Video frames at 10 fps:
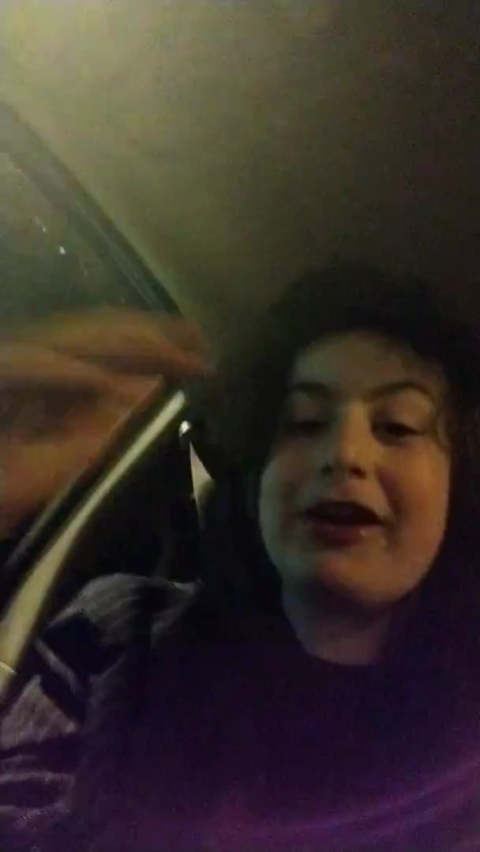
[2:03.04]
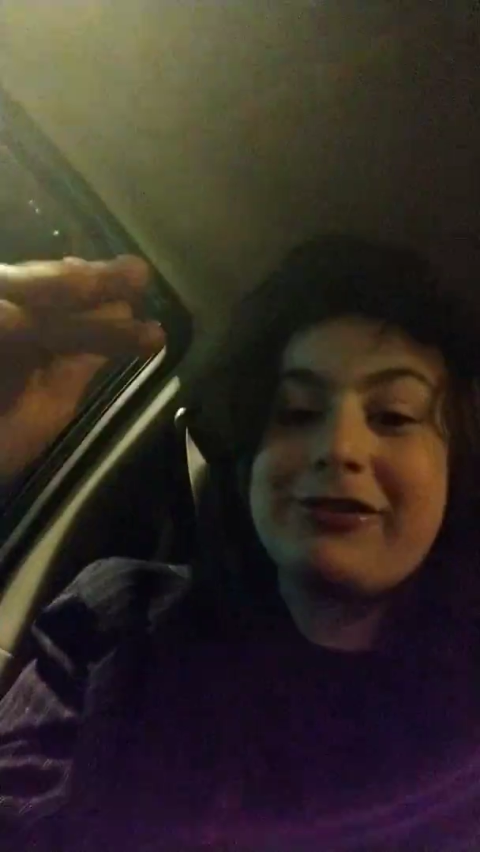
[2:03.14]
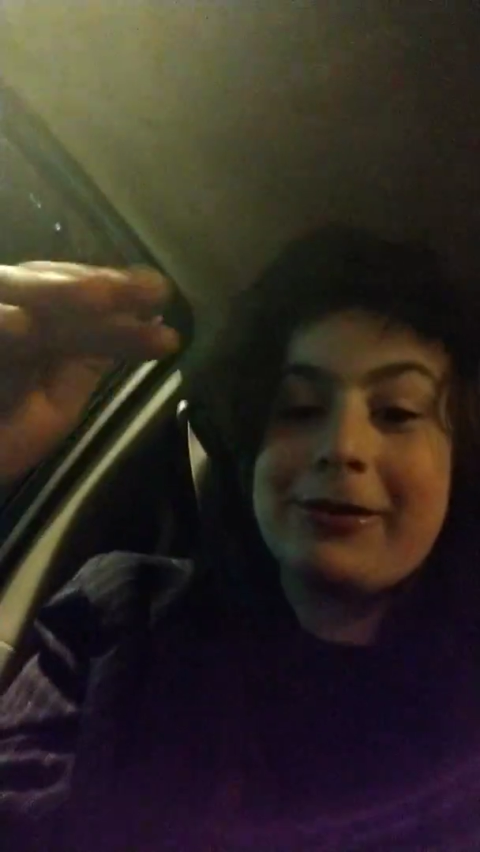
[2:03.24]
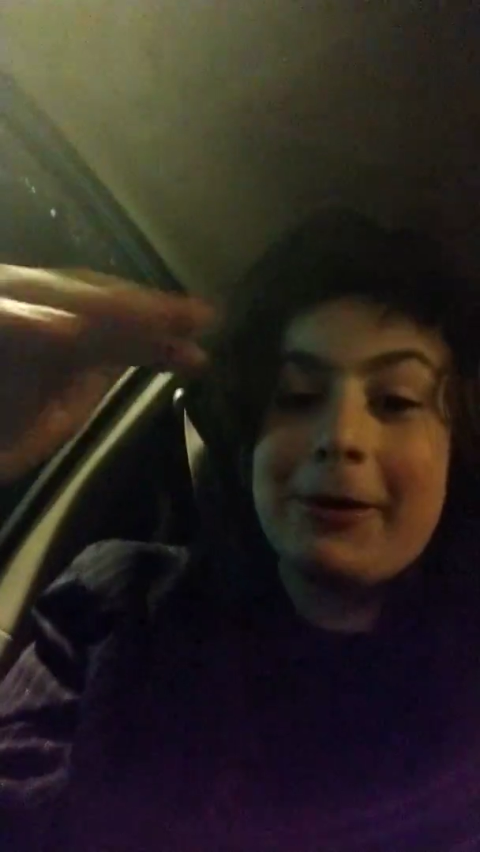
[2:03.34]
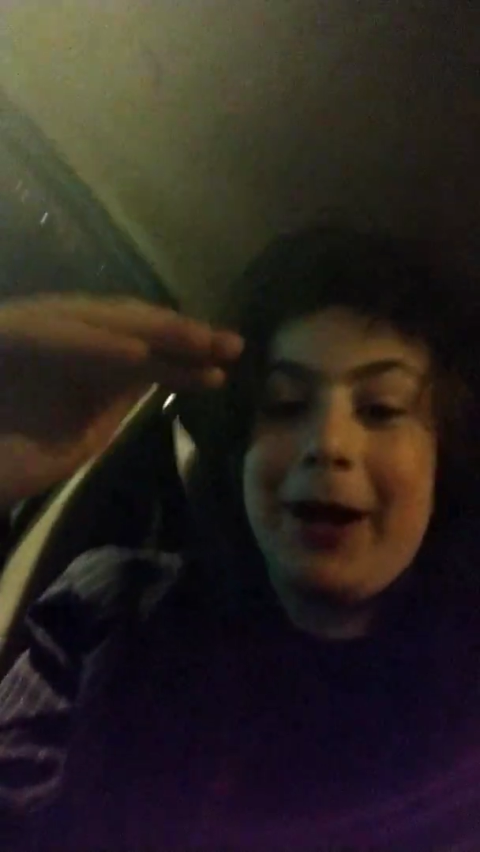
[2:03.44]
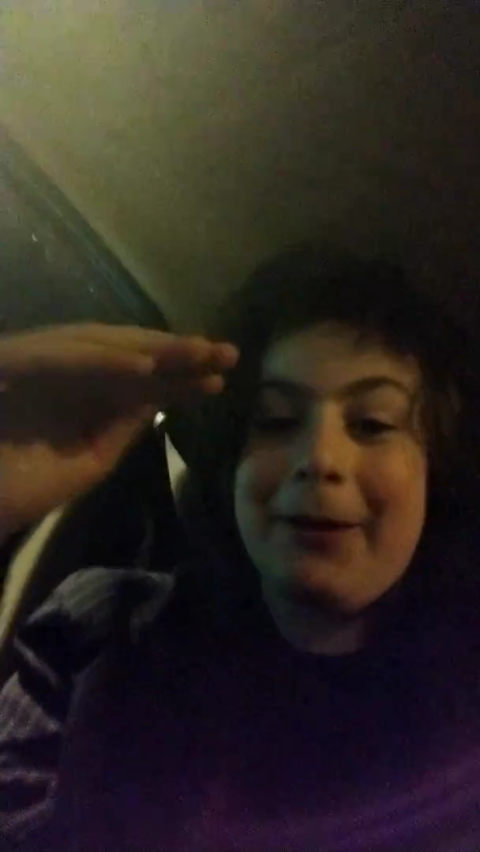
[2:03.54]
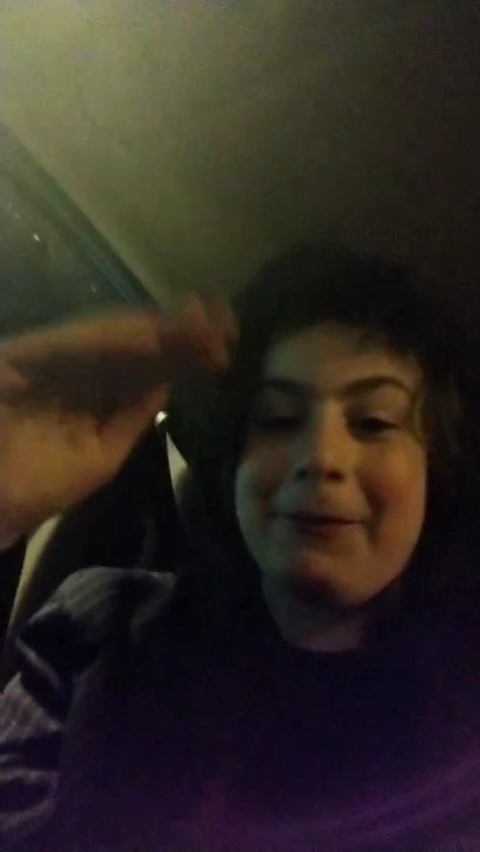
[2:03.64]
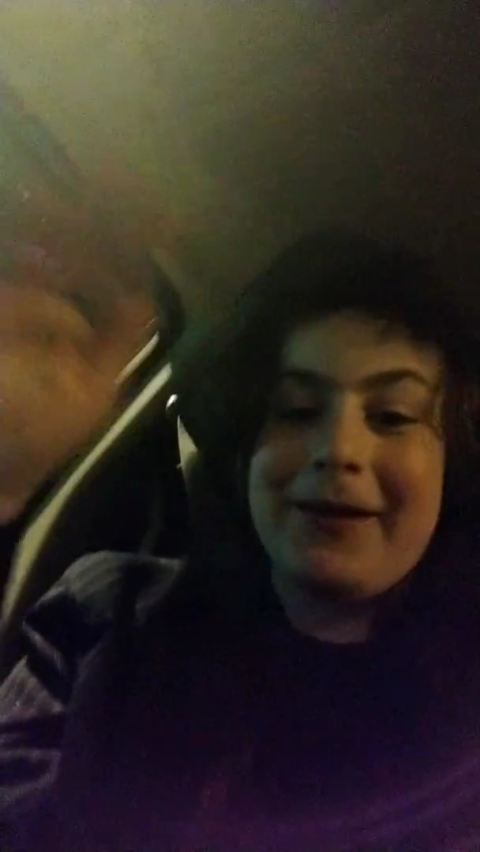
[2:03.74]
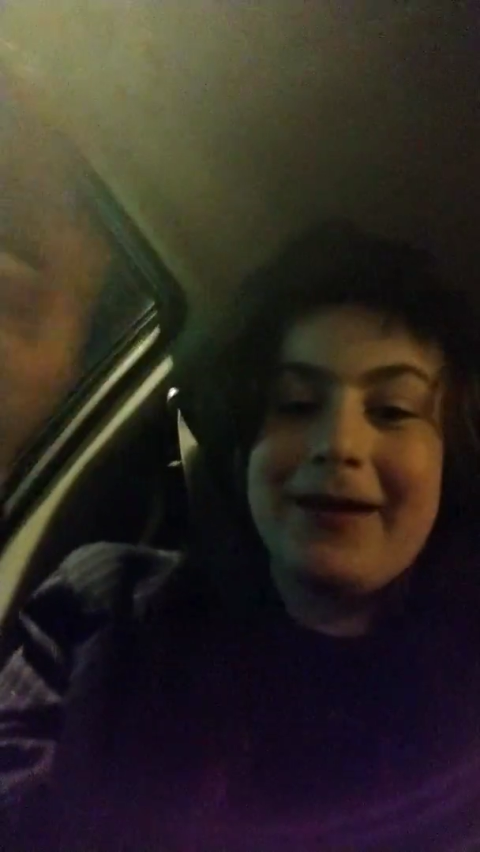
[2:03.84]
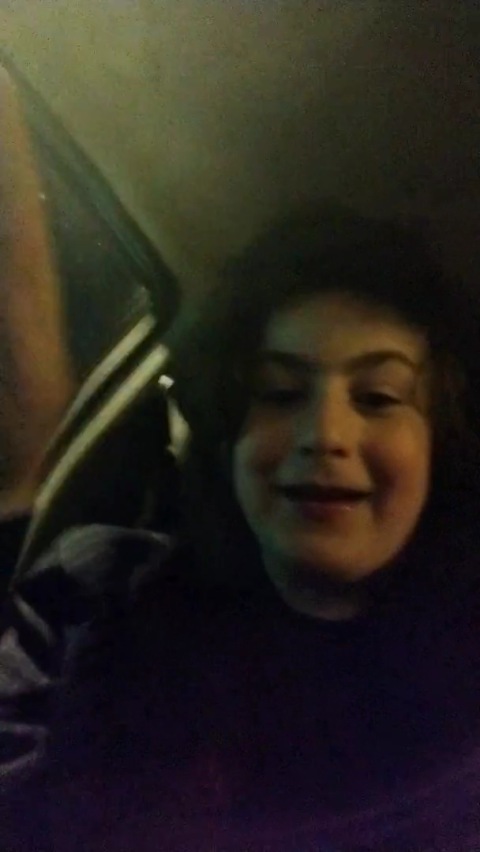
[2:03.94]
show
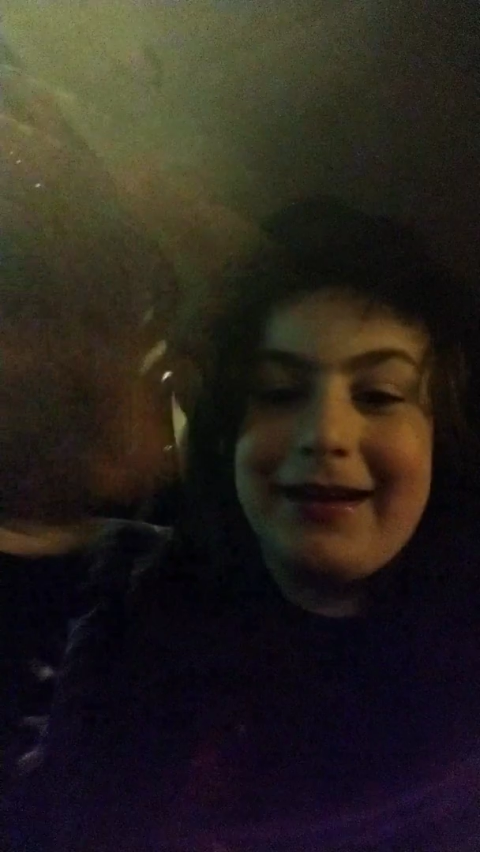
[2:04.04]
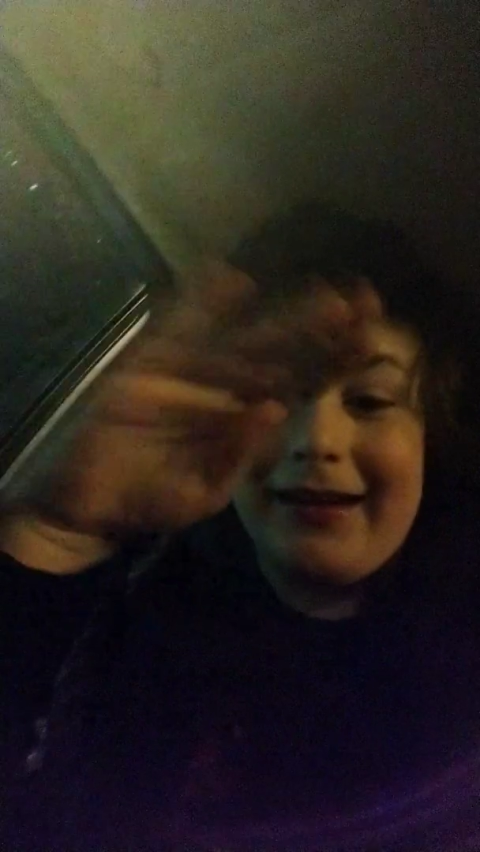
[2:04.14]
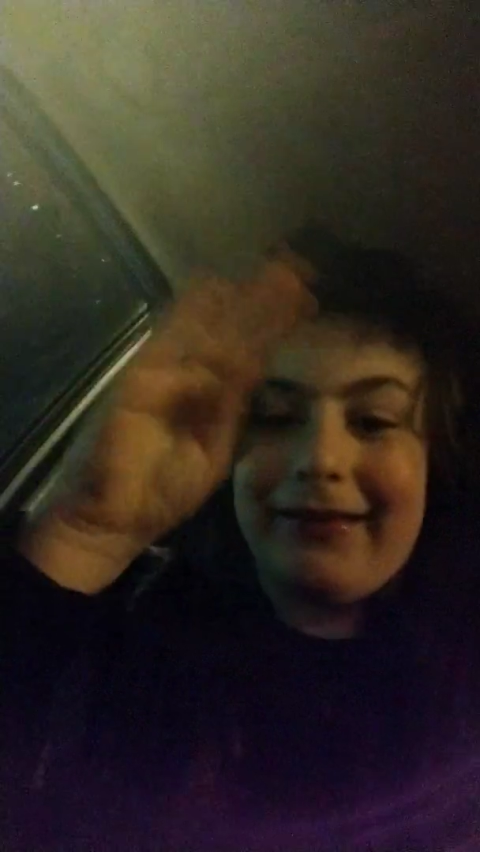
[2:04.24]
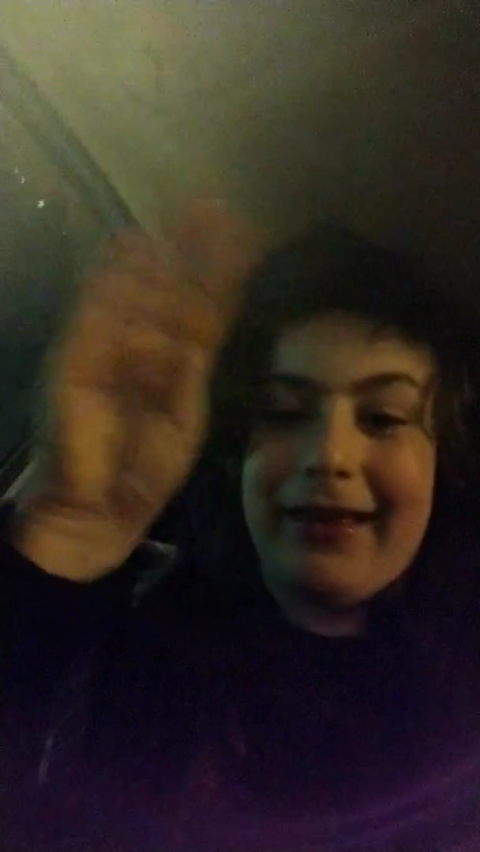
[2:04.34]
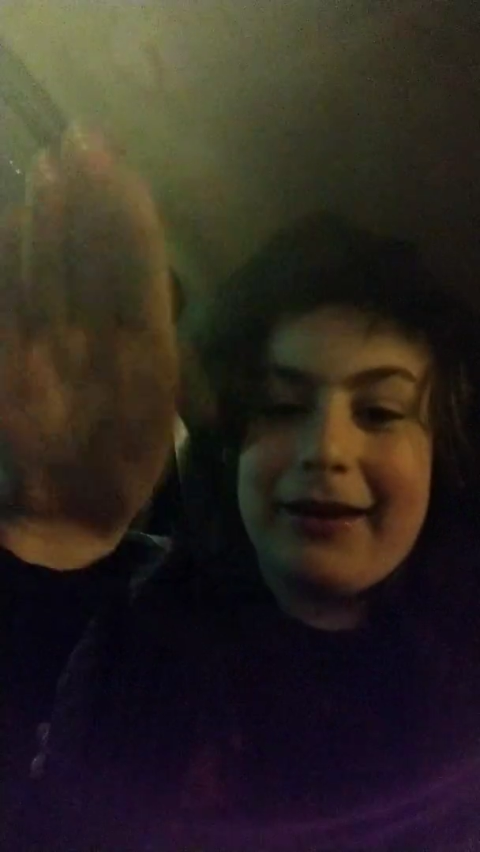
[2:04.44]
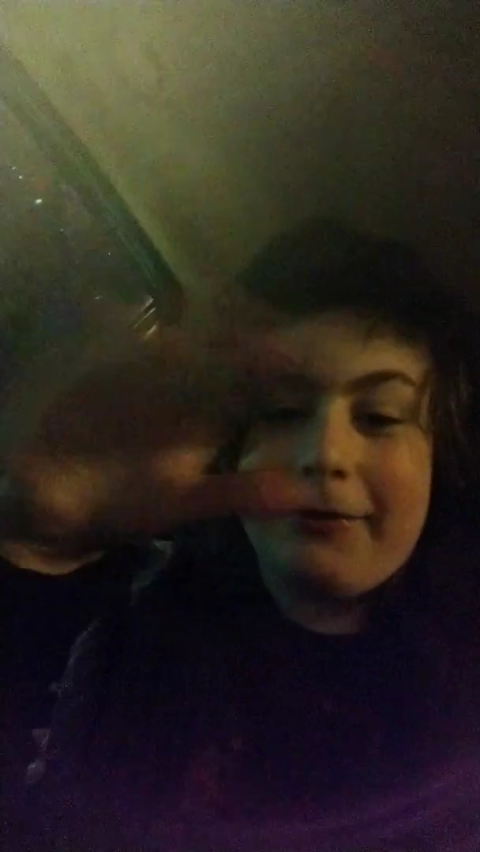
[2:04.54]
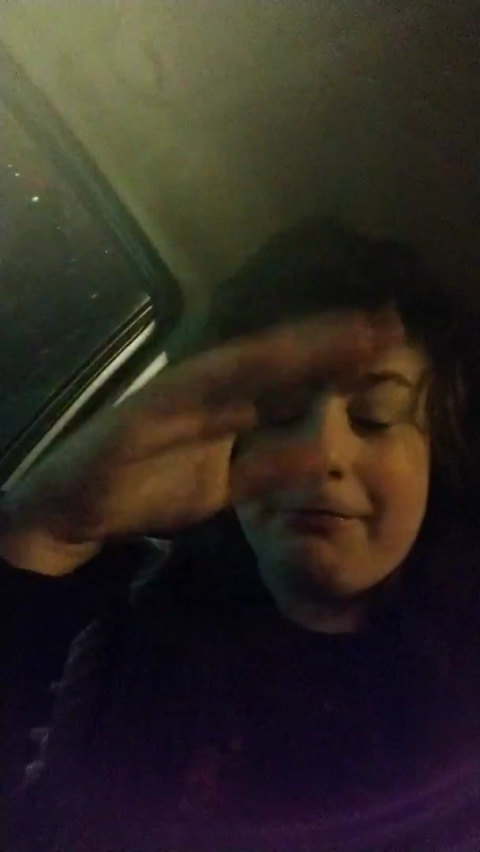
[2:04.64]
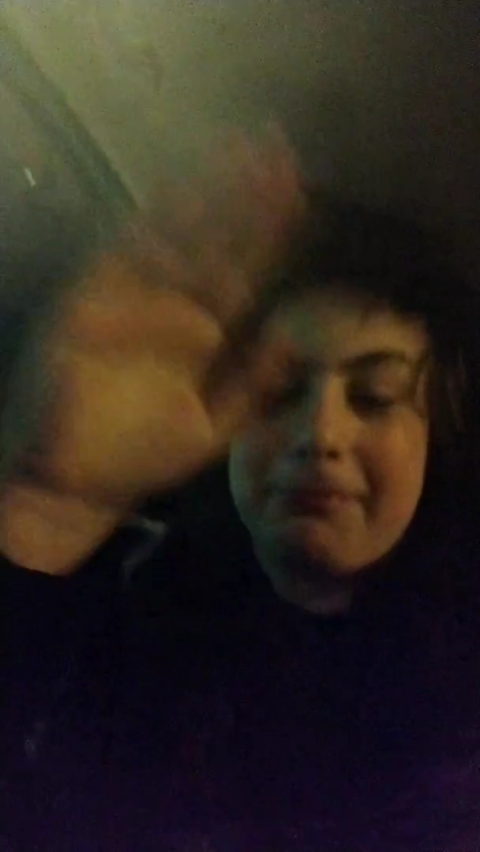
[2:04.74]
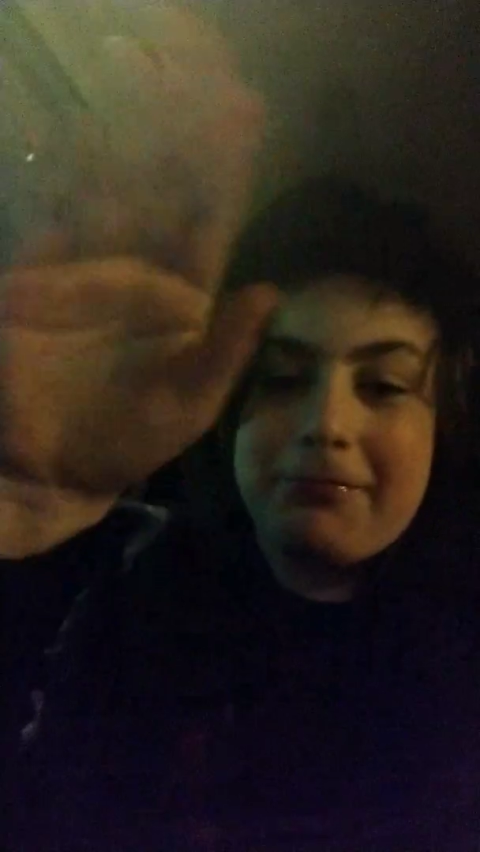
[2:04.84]
up and, like,